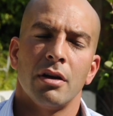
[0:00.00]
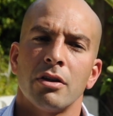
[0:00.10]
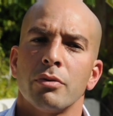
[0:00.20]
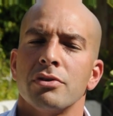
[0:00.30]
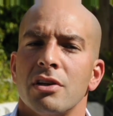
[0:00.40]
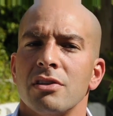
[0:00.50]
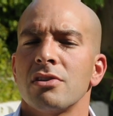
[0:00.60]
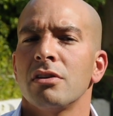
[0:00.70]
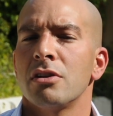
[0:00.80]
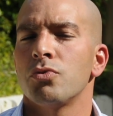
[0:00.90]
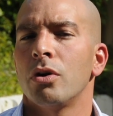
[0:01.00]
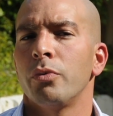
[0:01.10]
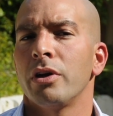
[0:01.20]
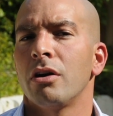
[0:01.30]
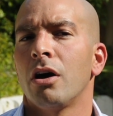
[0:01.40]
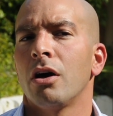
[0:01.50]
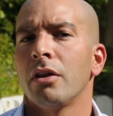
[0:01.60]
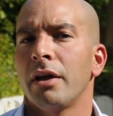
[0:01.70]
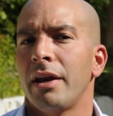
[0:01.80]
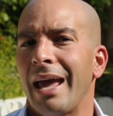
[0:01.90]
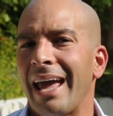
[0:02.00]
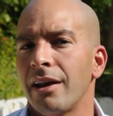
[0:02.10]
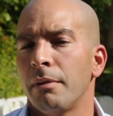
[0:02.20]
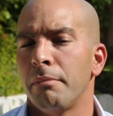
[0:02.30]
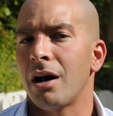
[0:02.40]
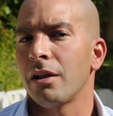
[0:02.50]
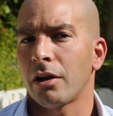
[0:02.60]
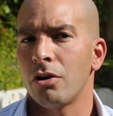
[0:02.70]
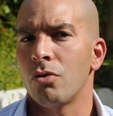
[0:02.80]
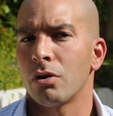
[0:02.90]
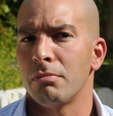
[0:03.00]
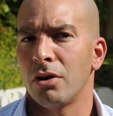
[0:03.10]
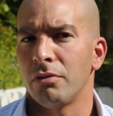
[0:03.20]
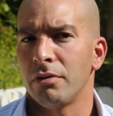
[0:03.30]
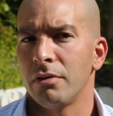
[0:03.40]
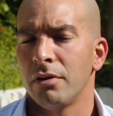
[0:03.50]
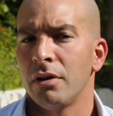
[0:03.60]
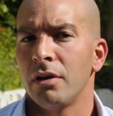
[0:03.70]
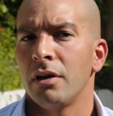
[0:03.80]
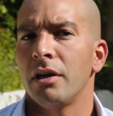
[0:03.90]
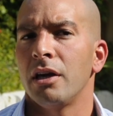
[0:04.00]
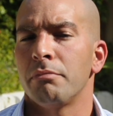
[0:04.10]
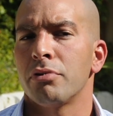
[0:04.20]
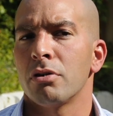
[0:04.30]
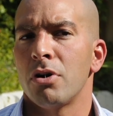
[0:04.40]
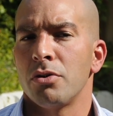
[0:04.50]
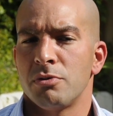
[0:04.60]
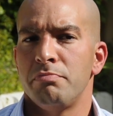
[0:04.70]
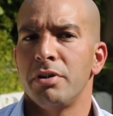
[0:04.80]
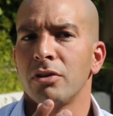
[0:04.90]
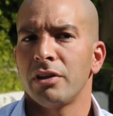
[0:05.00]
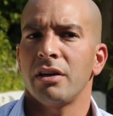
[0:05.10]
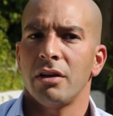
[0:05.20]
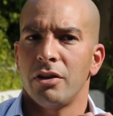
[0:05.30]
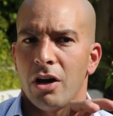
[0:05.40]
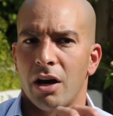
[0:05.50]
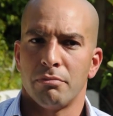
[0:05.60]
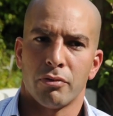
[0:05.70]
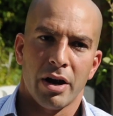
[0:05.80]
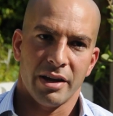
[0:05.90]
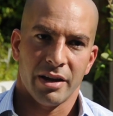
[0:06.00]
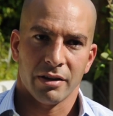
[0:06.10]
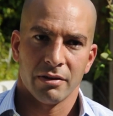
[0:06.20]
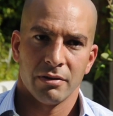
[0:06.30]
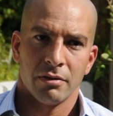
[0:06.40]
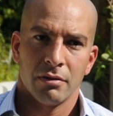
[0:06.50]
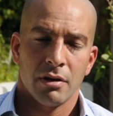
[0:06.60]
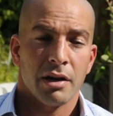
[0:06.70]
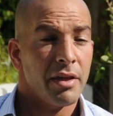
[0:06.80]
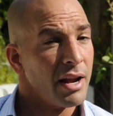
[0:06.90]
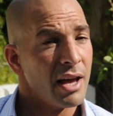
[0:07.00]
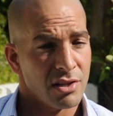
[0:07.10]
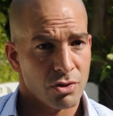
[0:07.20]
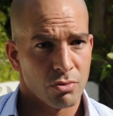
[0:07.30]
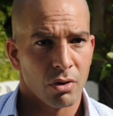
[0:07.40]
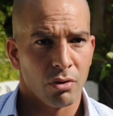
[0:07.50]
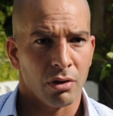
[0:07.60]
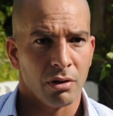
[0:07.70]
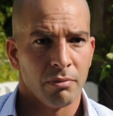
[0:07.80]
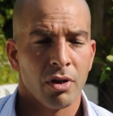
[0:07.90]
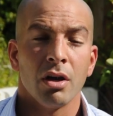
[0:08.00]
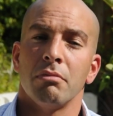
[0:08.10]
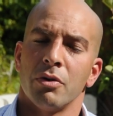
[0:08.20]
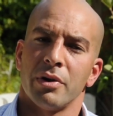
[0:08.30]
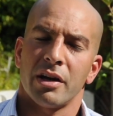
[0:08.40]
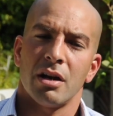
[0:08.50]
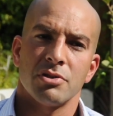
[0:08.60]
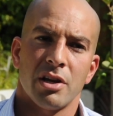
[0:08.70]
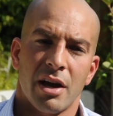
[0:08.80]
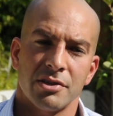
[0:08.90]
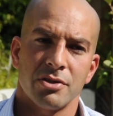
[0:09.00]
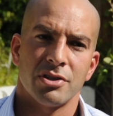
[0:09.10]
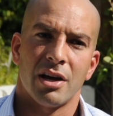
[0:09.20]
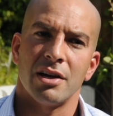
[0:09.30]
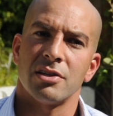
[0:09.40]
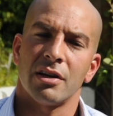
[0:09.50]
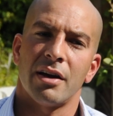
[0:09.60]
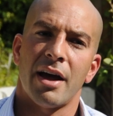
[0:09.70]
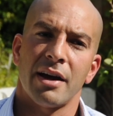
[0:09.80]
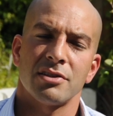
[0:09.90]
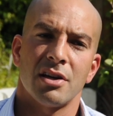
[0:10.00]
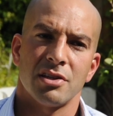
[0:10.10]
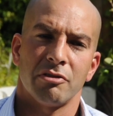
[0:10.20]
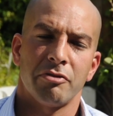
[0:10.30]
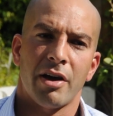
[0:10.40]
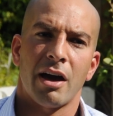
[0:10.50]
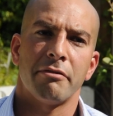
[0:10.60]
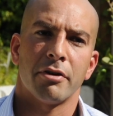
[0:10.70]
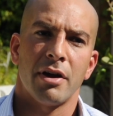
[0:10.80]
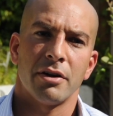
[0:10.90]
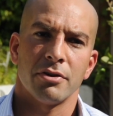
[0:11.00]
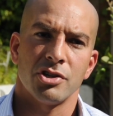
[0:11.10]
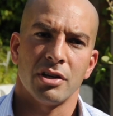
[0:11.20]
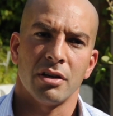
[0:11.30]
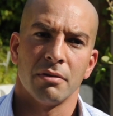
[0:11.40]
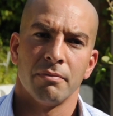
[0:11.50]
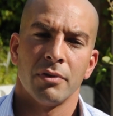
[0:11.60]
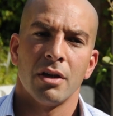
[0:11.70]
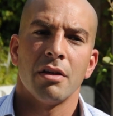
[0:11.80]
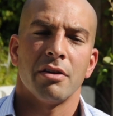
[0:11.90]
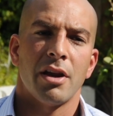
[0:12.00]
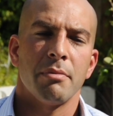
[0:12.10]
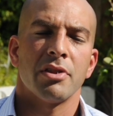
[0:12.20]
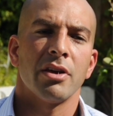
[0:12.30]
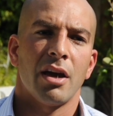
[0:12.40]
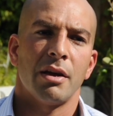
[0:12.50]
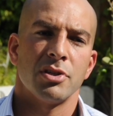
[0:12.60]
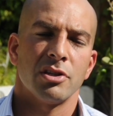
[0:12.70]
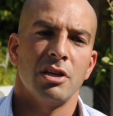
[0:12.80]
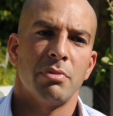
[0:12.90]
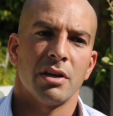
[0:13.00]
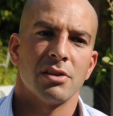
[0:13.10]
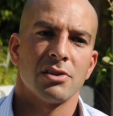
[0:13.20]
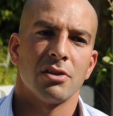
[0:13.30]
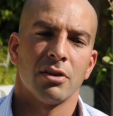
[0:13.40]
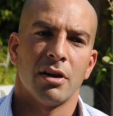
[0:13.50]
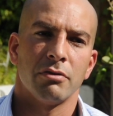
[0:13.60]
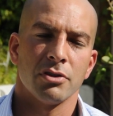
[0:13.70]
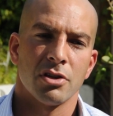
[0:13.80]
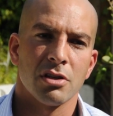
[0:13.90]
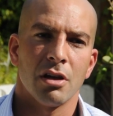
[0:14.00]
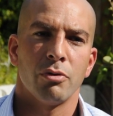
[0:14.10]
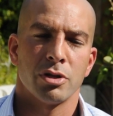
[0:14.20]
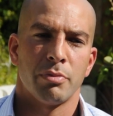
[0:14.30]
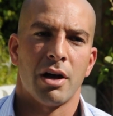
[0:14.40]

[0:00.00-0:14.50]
In other words, insulin is what we call an anabolic hormone. It promotes building, not breaking. And that has its role, but when it comes to exercising and accessing fat for energy, the name of the game is keeping insulin levels as low as